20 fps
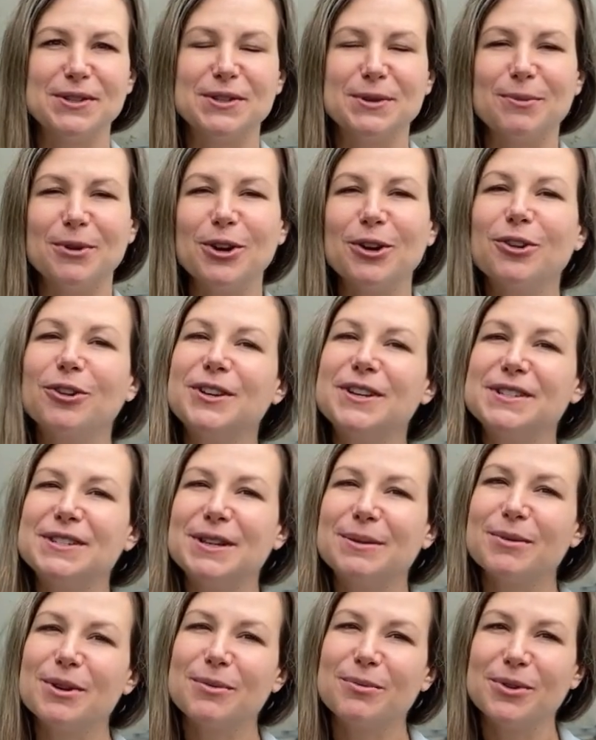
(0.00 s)
some early
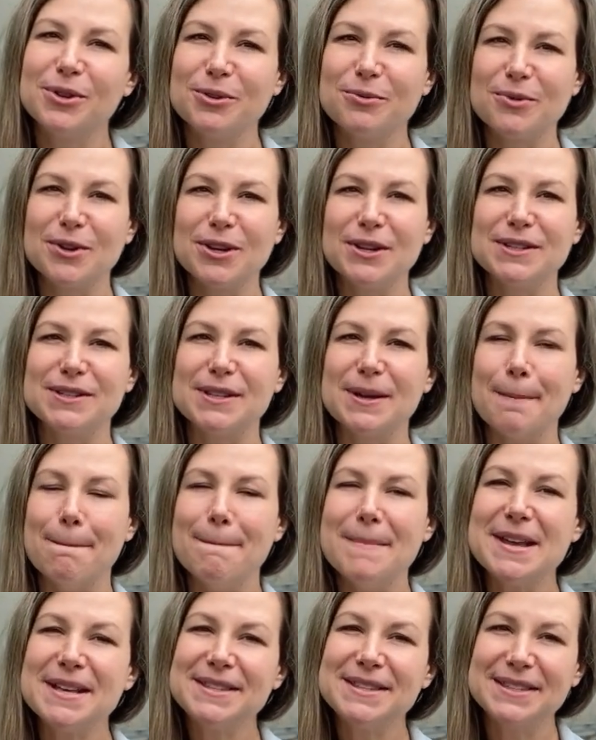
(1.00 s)
summer bloomers,
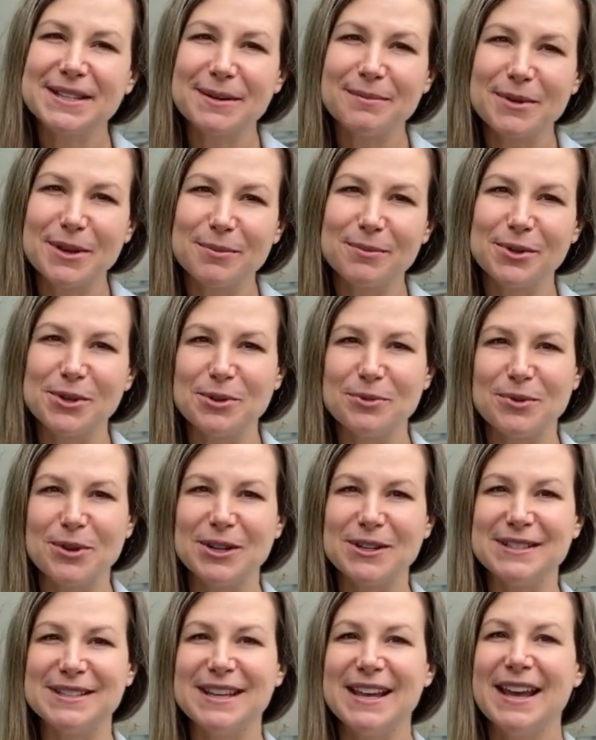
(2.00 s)
midsummer
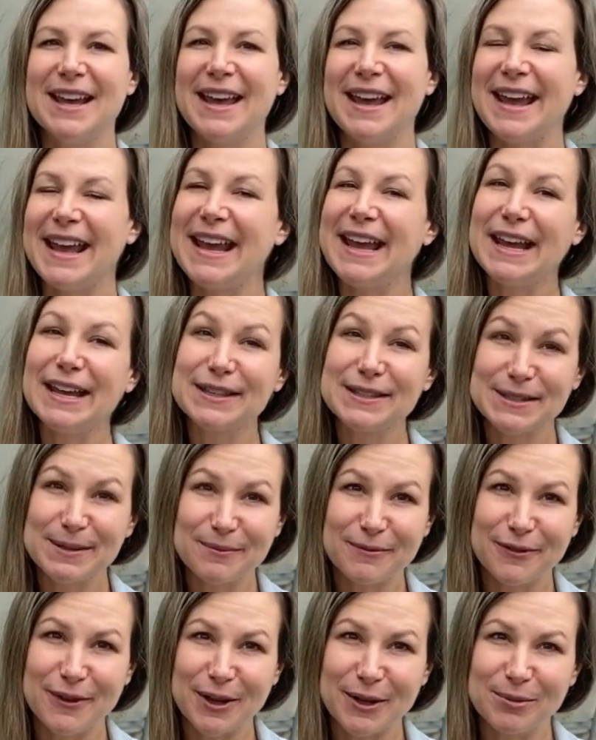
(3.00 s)
bloomers, and
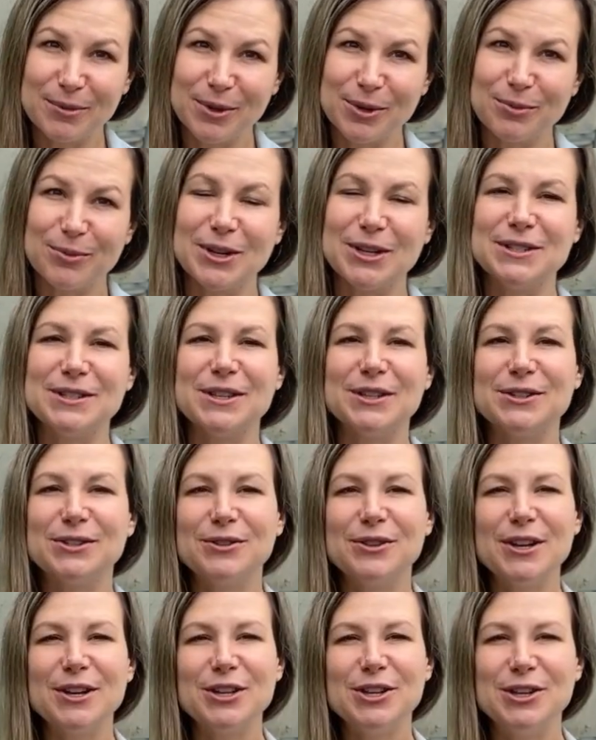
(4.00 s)
some fall bloomers so
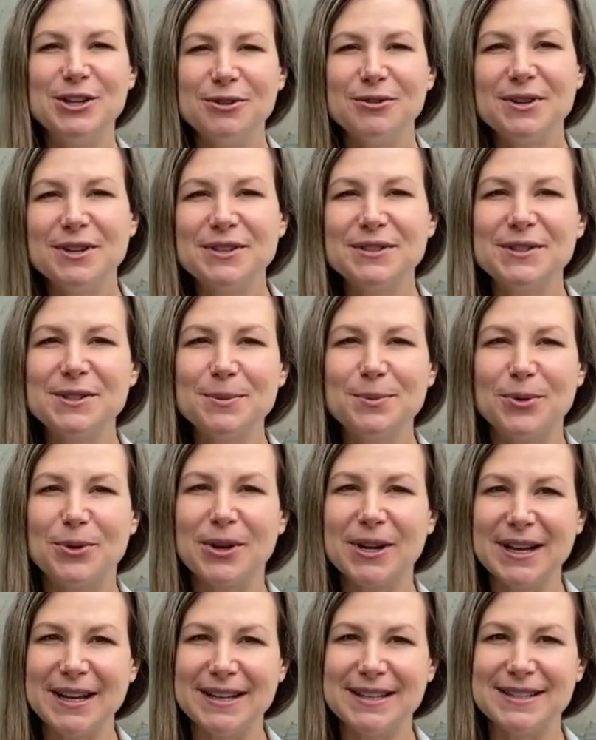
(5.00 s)
that you can
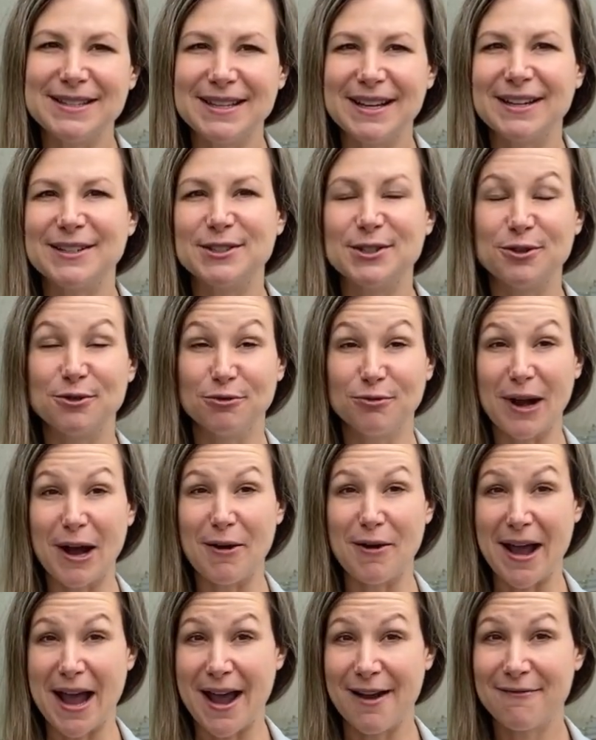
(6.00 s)
support insects
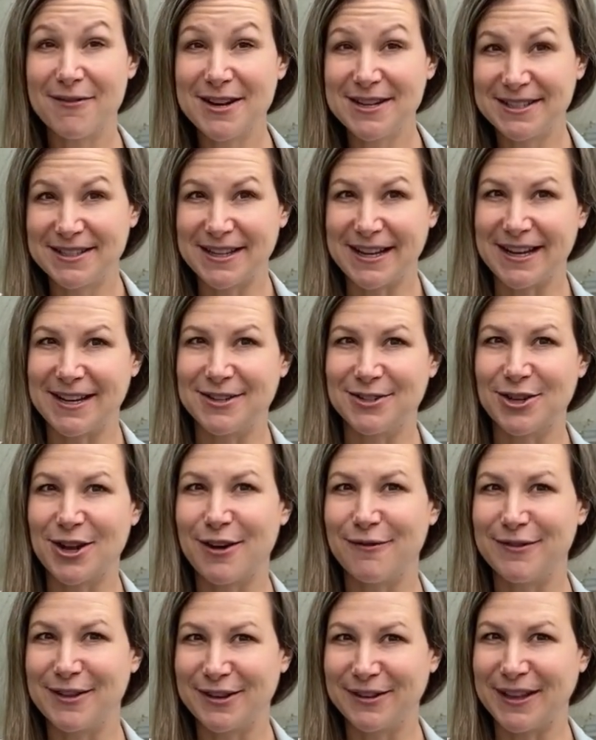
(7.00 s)
throughout every stage
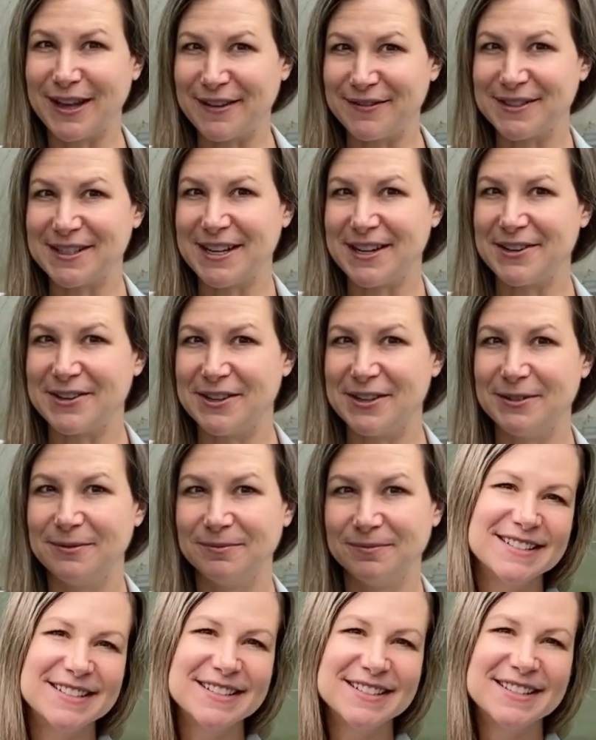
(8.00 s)
of their life cycle.
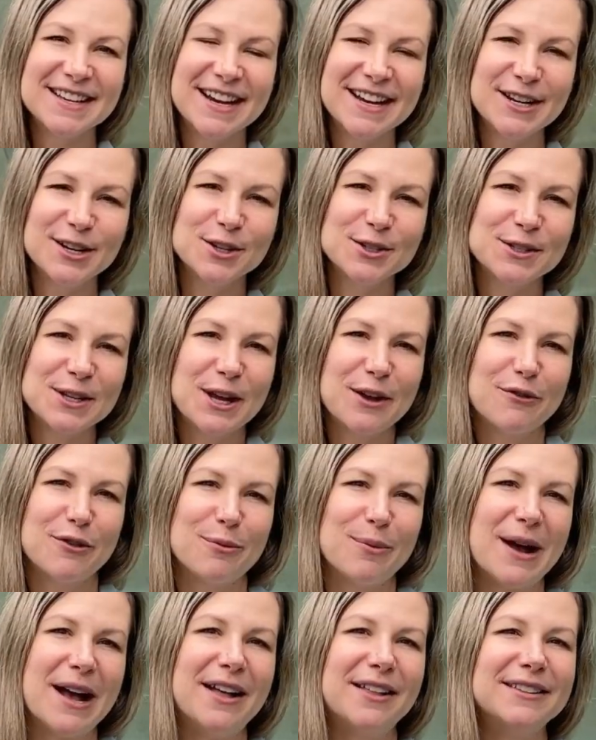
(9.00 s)
Design yourself a
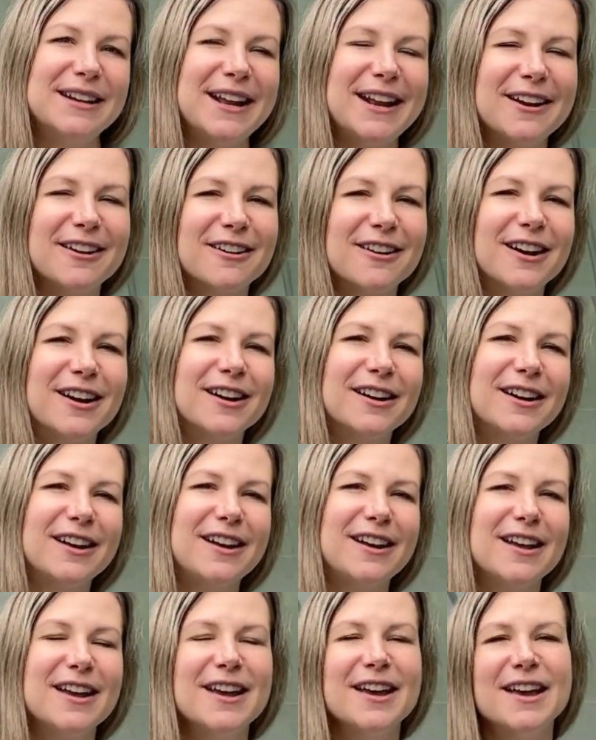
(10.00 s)
pollinator
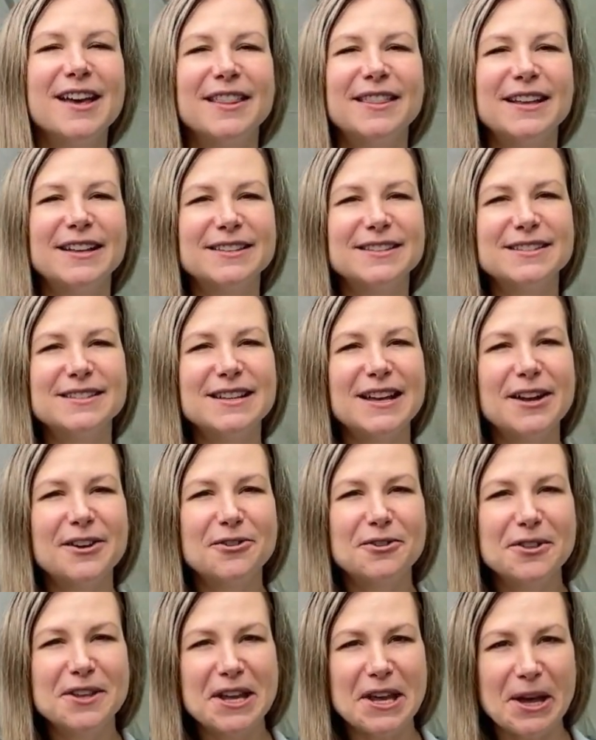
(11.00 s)
garden that's not
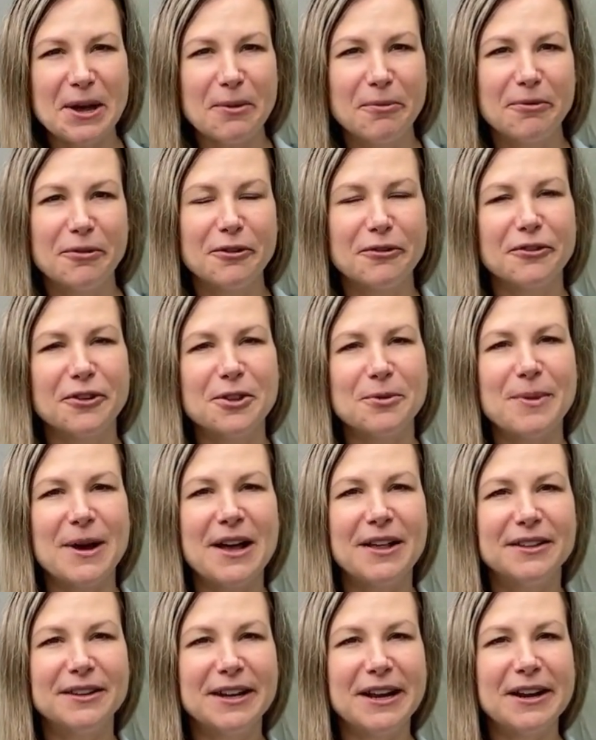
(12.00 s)
only helpful for the
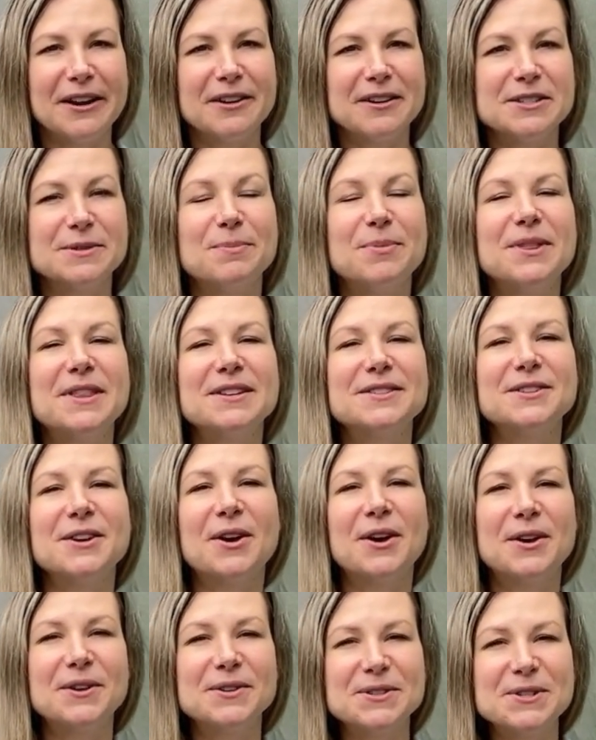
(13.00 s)
pollinators, but that's
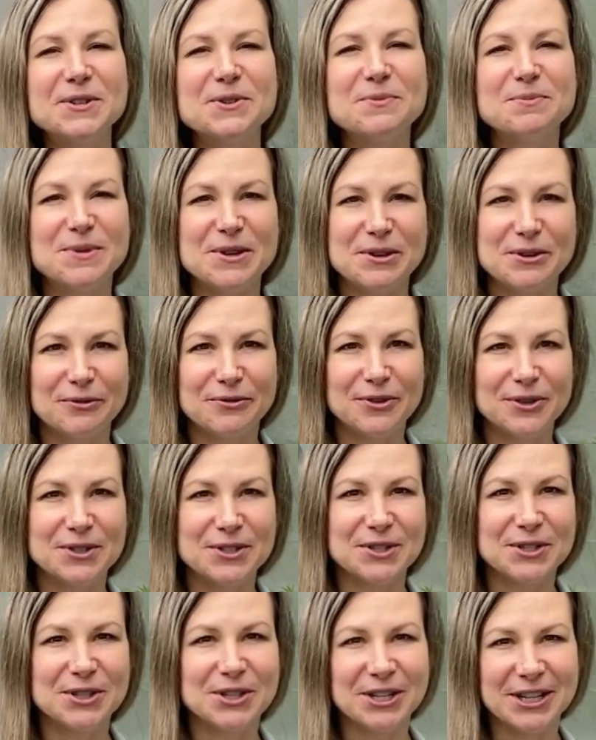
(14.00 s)
also beautiful
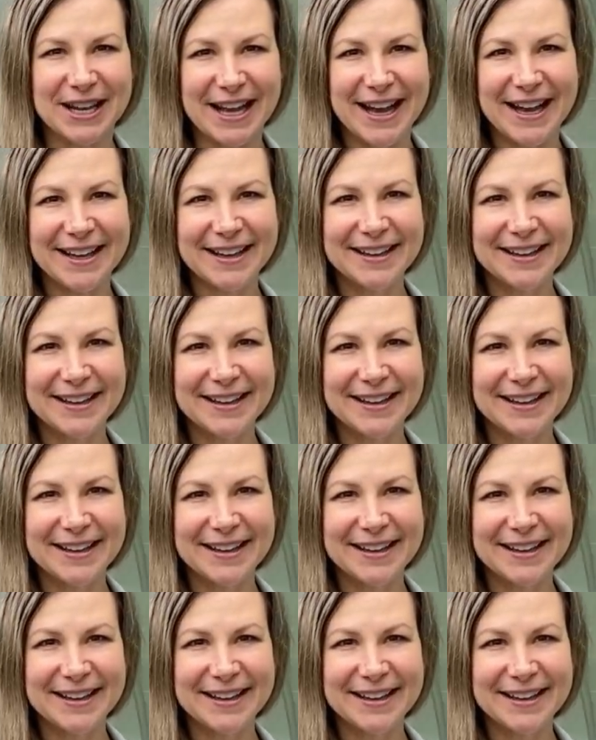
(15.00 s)
to look at.